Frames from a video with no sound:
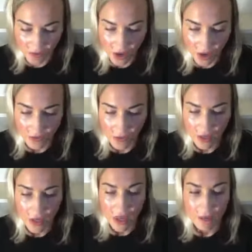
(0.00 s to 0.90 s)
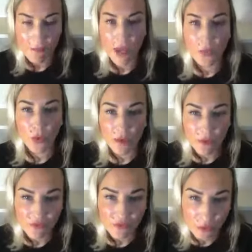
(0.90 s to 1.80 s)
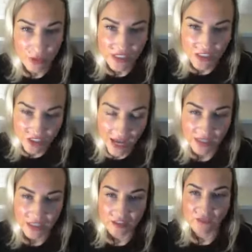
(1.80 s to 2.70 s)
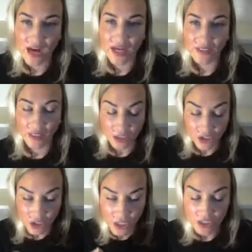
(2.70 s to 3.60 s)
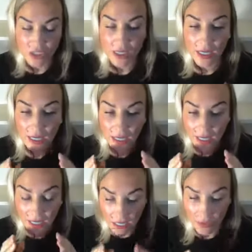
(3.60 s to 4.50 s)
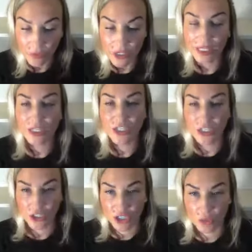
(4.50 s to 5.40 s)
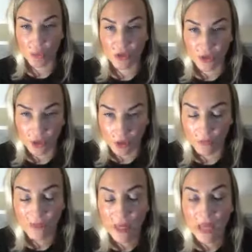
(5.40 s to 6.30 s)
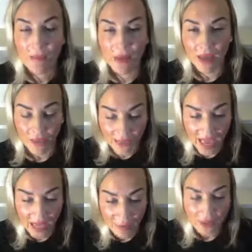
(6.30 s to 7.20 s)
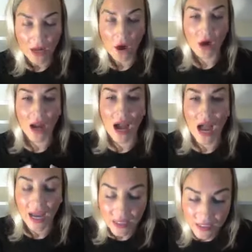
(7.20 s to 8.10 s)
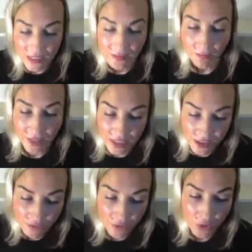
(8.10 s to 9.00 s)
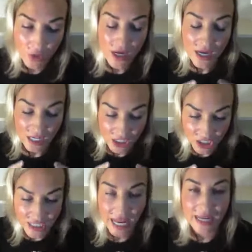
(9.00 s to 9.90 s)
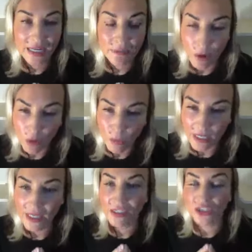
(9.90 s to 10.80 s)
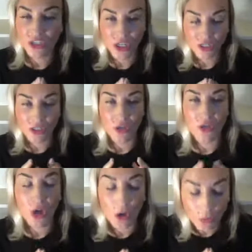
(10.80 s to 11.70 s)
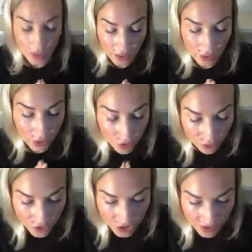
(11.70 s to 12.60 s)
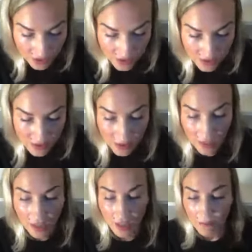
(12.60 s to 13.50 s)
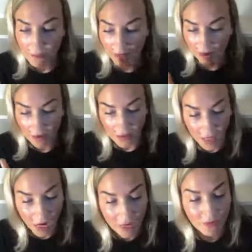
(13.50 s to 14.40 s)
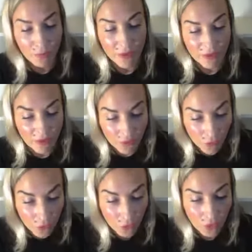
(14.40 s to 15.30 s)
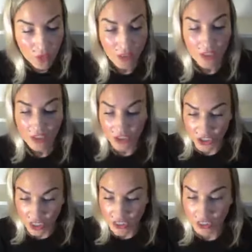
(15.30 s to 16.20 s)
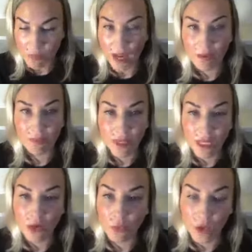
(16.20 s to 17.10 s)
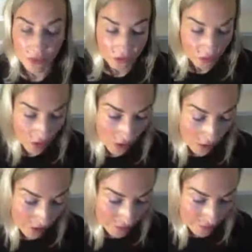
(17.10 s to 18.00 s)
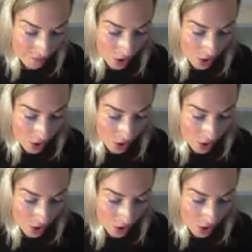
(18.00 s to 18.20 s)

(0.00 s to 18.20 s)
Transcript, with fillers: Father, may we be fully satisfied just in relationship with you. May that be our highest blissful ecstatic moment is just knowing you, Jesus. May our life be full just by being with you, God.